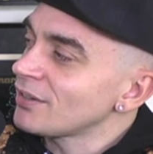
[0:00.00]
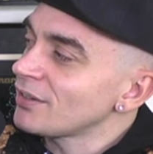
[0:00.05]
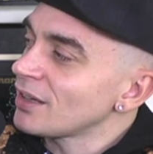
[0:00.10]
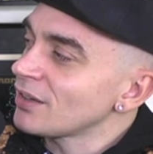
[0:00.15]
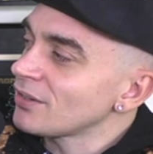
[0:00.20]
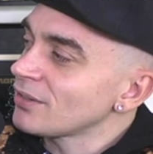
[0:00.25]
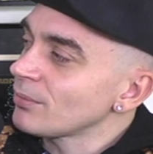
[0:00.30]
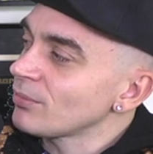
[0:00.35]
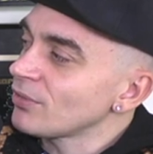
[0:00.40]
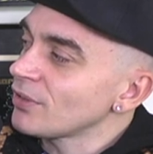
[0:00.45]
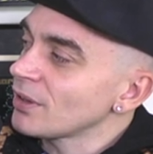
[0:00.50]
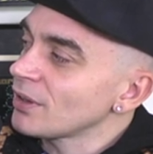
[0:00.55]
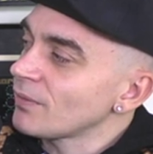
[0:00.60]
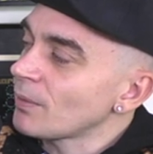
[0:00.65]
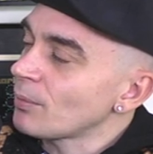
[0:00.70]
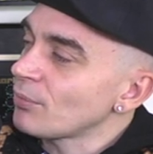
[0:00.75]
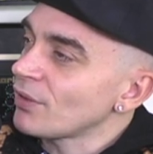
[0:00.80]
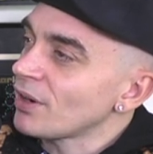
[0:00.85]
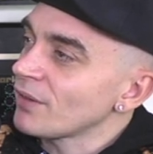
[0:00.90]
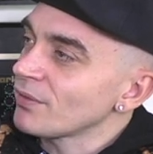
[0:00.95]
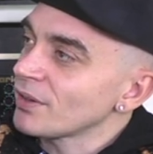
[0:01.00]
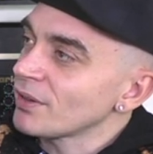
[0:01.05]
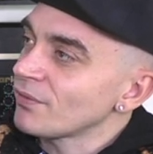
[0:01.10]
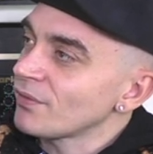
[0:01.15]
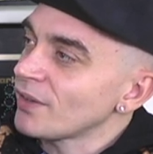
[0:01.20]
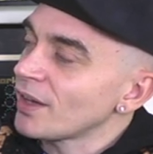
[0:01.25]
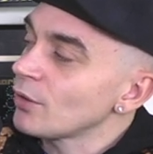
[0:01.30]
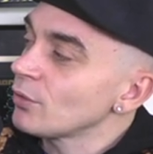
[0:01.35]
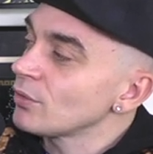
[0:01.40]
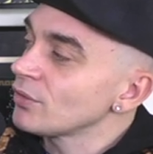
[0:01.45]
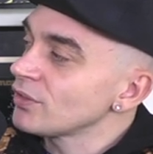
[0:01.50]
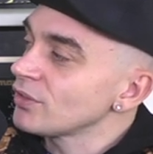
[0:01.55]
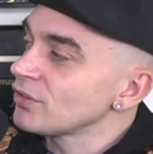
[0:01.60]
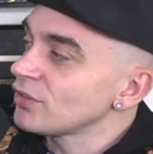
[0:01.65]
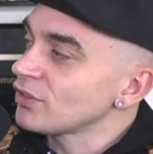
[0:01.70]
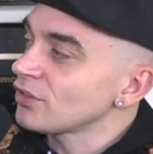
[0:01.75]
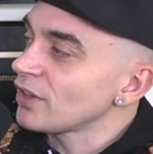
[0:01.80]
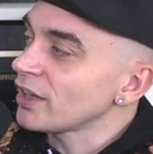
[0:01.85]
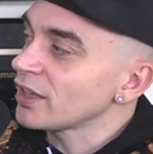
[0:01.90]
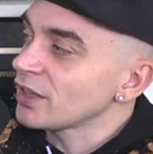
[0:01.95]
Is that something of a private affair, or is
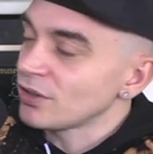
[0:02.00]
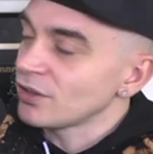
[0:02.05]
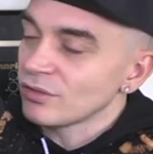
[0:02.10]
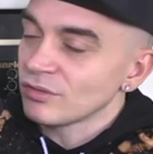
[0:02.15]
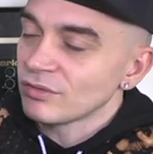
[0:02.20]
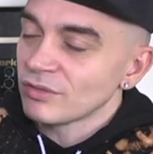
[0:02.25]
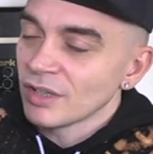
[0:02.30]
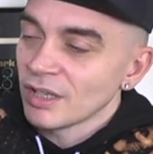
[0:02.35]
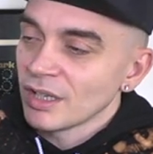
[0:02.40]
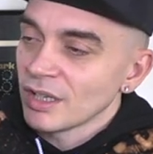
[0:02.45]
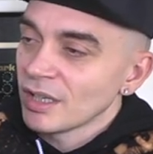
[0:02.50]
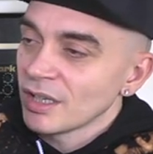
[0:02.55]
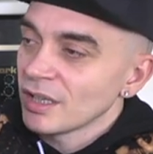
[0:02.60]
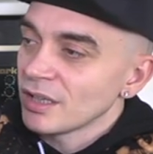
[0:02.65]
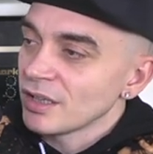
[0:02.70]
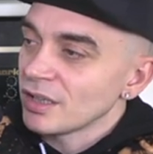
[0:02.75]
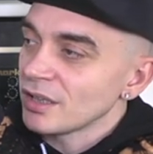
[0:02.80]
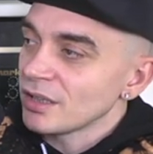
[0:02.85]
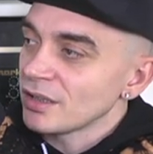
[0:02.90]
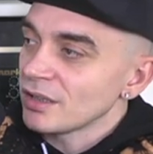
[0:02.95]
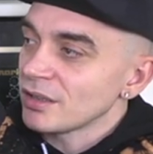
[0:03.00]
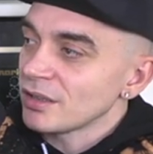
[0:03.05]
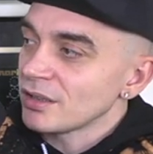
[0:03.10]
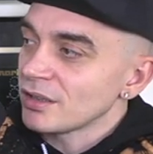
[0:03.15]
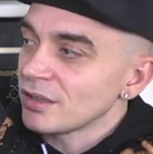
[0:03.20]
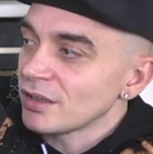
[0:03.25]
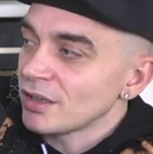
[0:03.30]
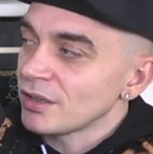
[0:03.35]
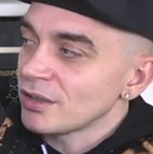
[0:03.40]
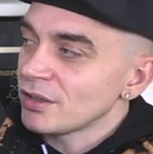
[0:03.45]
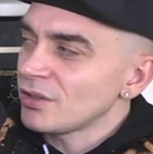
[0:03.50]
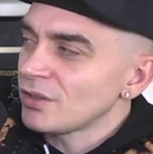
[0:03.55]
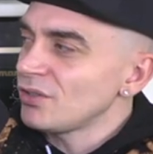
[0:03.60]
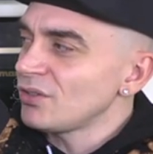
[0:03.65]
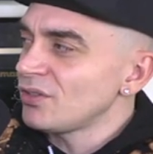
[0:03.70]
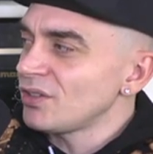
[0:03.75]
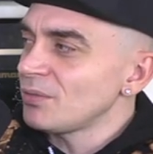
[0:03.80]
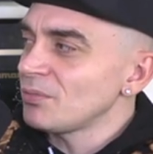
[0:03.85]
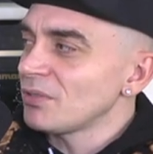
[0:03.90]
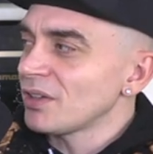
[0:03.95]
it just like you?
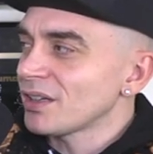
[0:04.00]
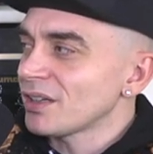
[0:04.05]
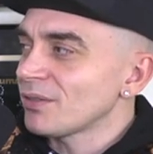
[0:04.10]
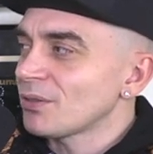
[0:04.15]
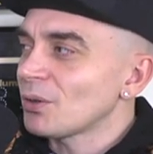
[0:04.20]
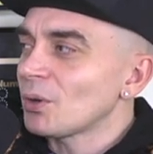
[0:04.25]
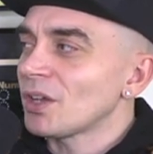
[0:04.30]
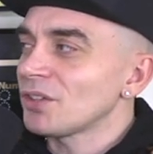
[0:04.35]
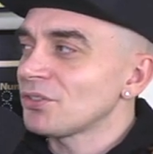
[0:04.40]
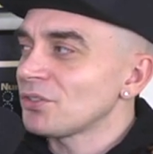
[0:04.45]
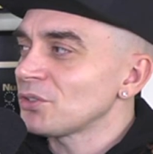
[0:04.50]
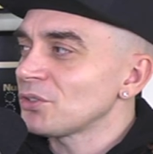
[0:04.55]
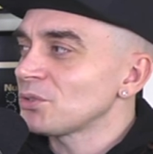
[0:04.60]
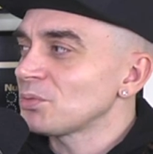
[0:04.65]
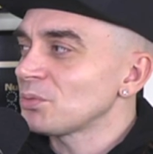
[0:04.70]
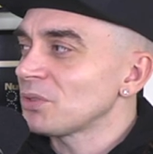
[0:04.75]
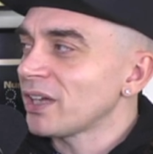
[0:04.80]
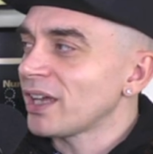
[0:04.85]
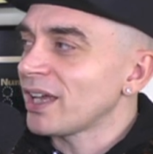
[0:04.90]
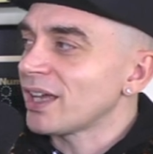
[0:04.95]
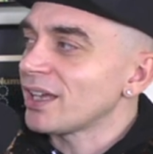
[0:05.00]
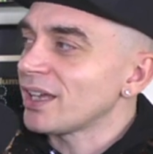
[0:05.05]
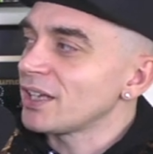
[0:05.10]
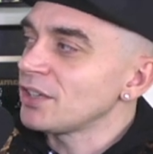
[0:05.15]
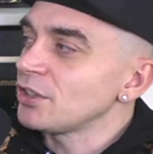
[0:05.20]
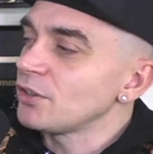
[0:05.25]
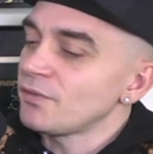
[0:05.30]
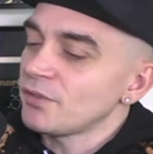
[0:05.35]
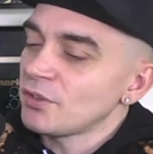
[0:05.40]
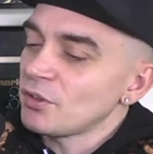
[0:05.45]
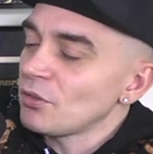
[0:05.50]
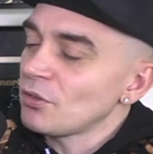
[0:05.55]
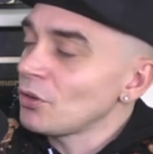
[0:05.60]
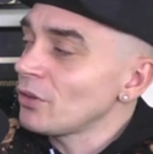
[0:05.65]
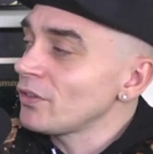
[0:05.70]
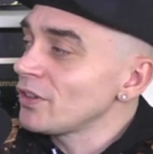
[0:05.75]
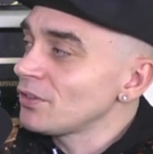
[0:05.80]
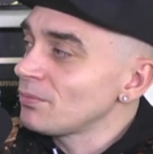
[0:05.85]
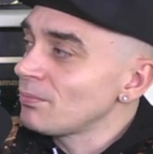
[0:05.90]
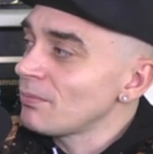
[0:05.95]
Because you seem like a quite a social cat, and you've, you've
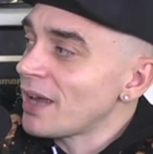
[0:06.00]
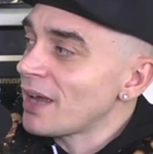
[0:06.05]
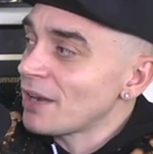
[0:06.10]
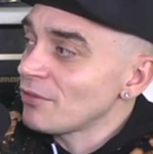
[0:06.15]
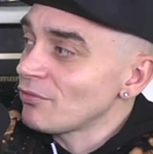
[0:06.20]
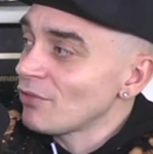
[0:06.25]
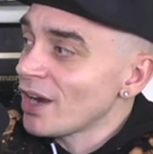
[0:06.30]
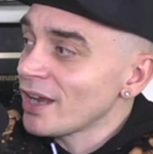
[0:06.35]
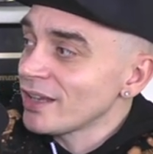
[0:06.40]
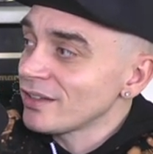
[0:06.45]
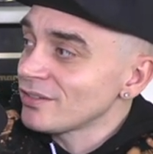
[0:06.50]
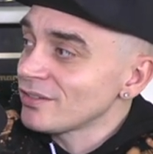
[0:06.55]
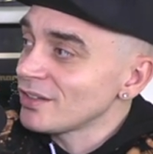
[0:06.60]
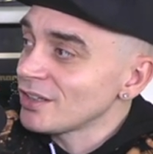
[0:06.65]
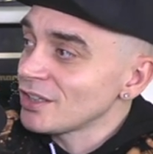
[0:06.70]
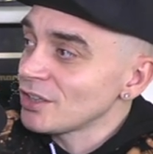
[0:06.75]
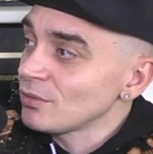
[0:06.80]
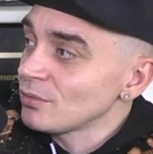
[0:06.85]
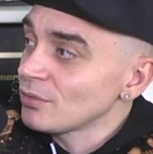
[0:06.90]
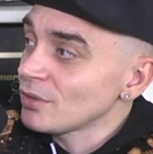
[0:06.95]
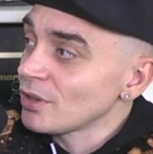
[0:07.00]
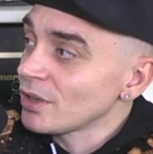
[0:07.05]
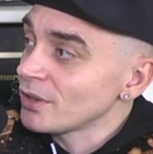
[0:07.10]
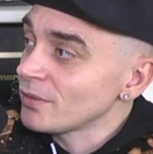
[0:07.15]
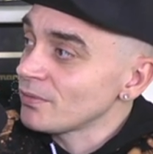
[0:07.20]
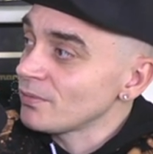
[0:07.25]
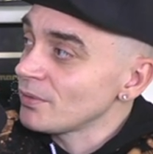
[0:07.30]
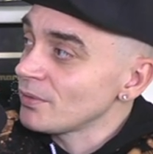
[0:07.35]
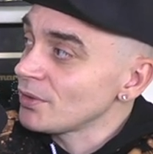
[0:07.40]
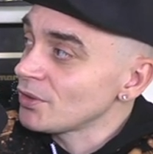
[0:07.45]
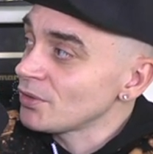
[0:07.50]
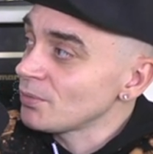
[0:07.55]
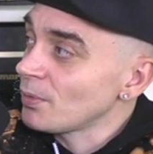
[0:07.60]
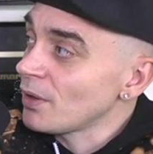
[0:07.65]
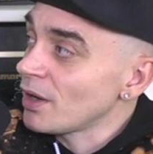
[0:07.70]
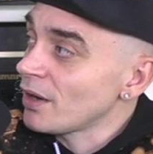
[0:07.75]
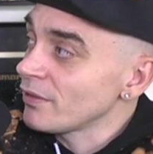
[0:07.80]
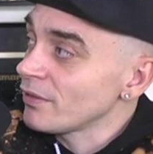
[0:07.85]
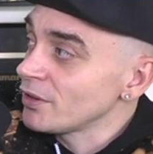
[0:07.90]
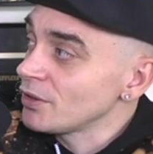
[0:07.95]
got these mad writers that you kind of
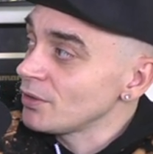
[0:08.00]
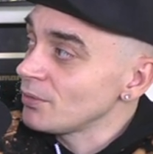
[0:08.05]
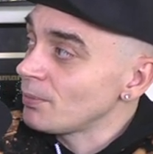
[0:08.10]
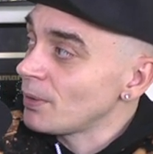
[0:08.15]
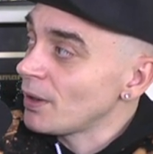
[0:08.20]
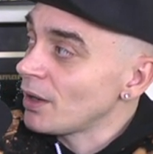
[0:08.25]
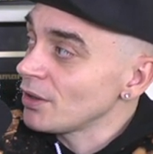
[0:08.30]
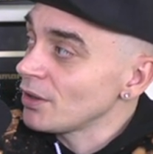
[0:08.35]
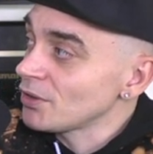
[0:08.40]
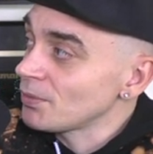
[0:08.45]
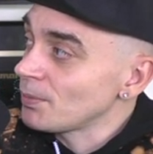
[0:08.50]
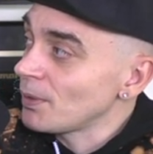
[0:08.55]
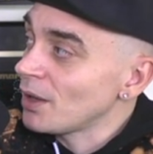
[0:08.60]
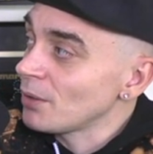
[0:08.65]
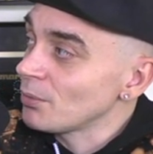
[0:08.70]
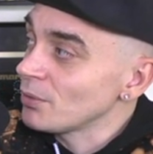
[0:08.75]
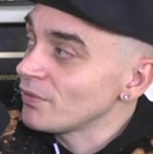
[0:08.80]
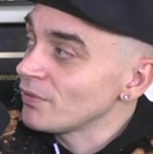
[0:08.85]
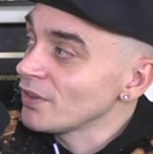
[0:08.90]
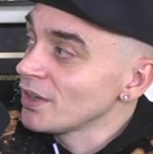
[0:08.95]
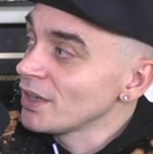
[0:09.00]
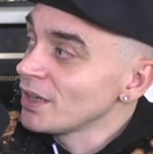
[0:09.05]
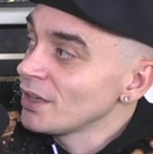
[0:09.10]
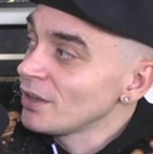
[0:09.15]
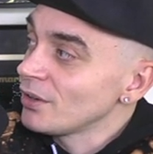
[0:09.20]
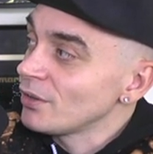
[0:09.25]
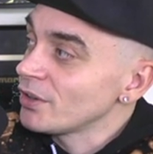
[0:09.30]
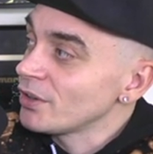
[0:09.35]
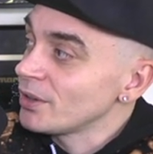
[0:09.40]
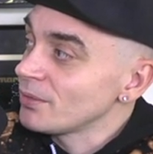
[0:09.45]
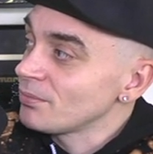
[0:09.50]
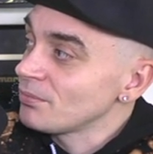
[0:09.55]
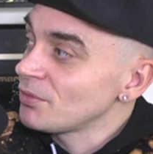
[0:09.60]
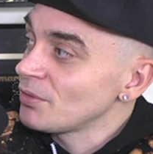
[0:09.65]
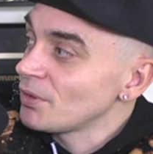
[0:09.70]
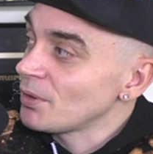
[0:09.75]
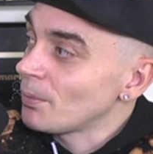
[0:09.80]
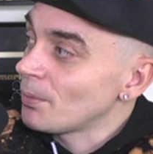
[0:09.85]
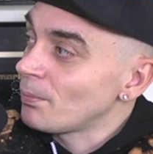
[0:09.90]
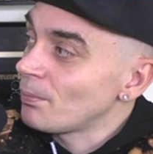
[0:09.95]
aspire and you par, spar with on a
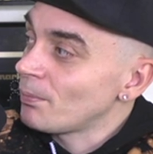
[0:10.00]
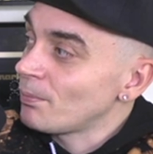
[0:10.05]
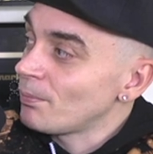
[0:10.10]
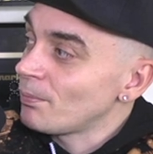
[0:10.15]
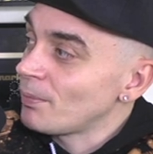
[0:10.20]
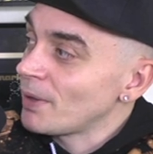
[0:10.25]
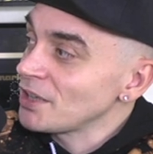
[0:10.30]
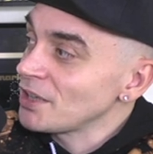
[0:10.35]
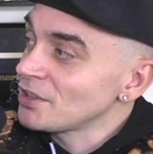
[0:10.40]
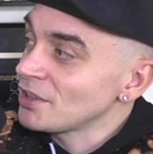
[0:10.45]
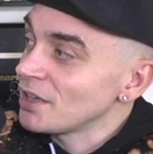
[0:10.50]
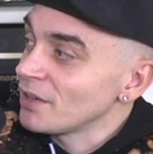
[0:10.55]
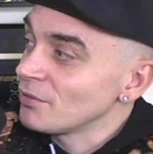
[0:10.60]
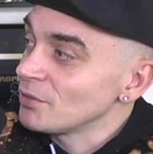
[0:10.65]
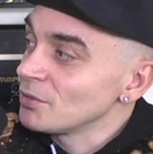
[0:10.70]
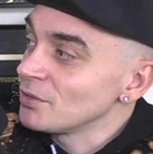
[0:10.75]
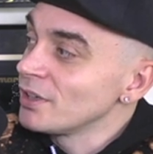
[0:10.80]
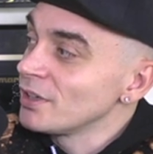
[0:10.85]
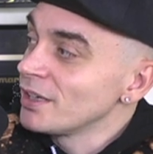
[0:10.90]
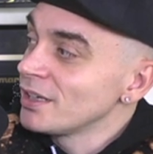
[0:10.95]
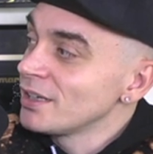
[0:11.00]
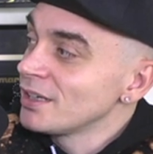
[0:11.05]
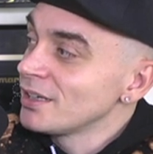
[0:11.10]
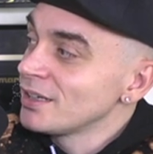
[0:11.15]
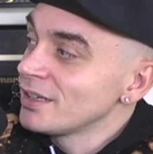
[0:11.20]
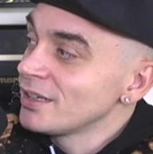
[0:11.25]
on a bench level?